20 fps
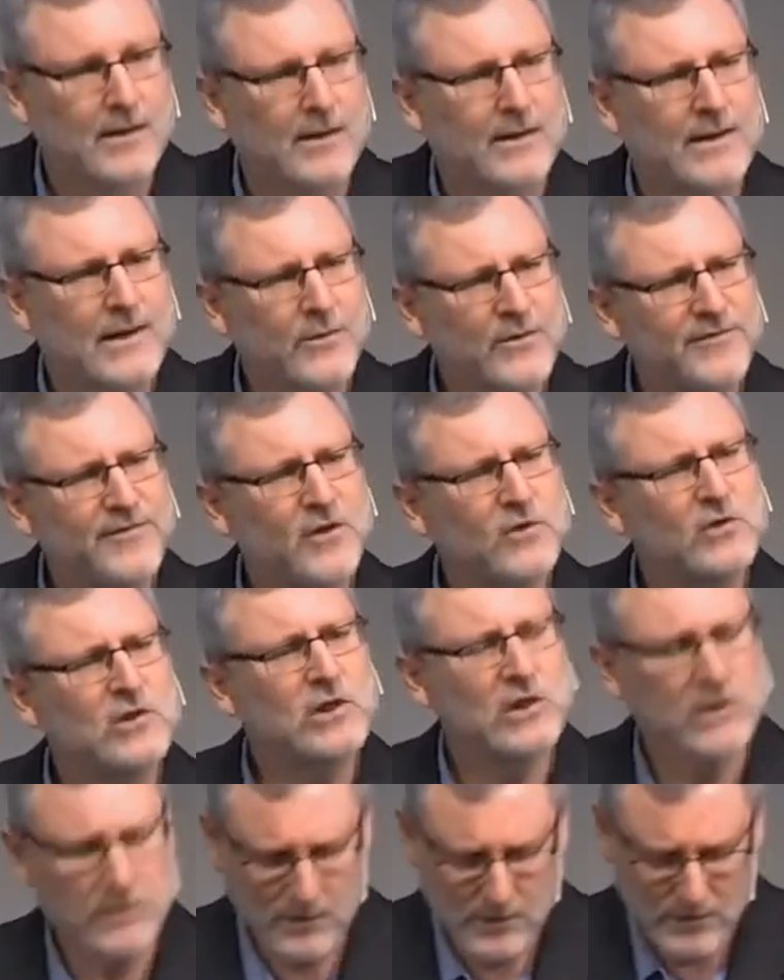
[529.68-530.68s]
Now, if
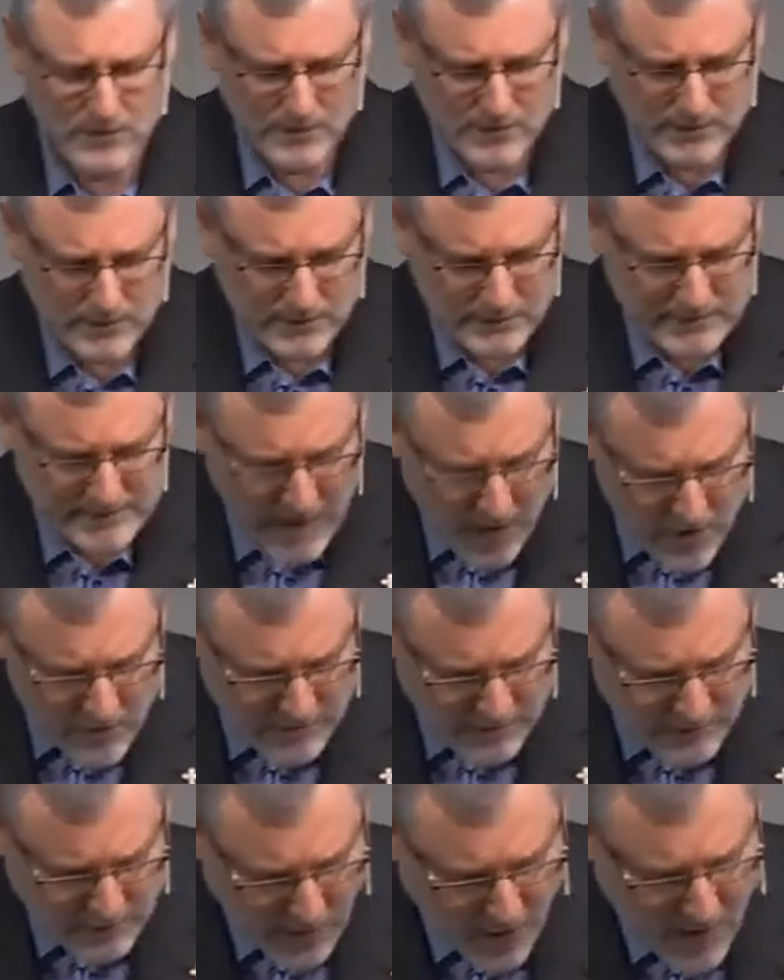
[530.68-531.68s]
you
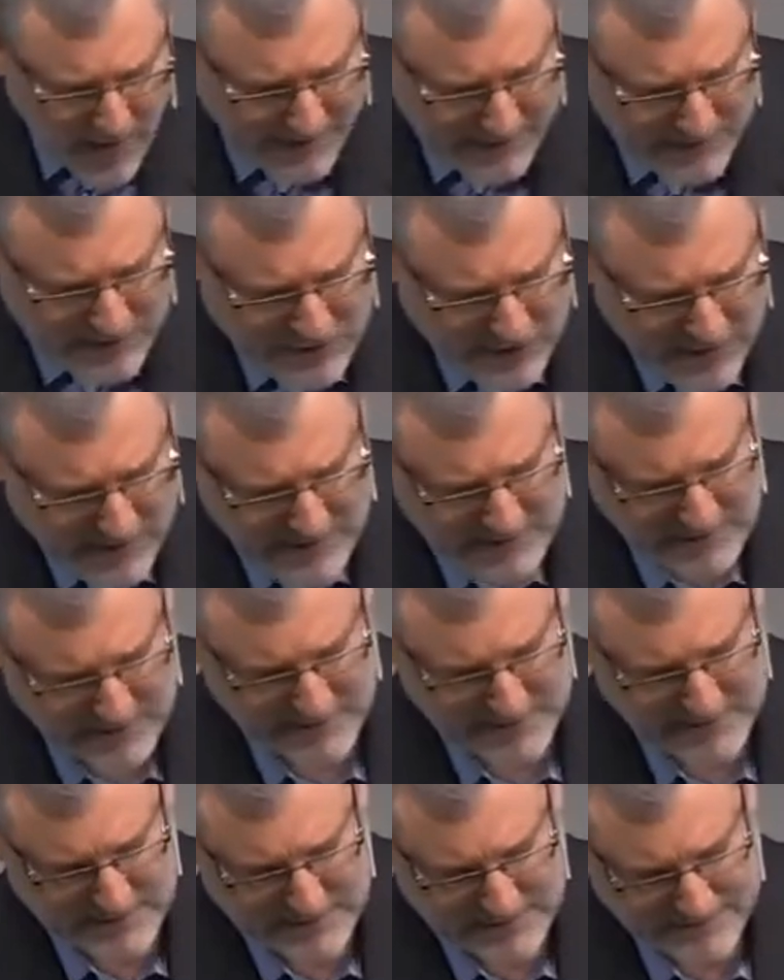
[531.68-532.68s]
don't like
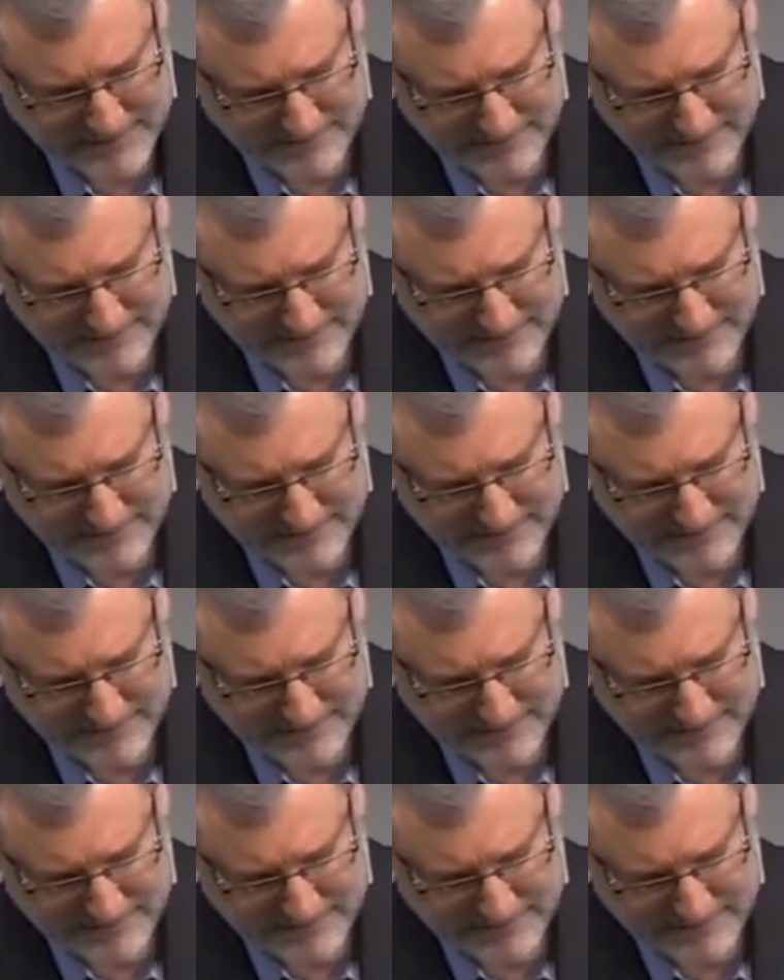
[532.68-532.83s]
Jesus,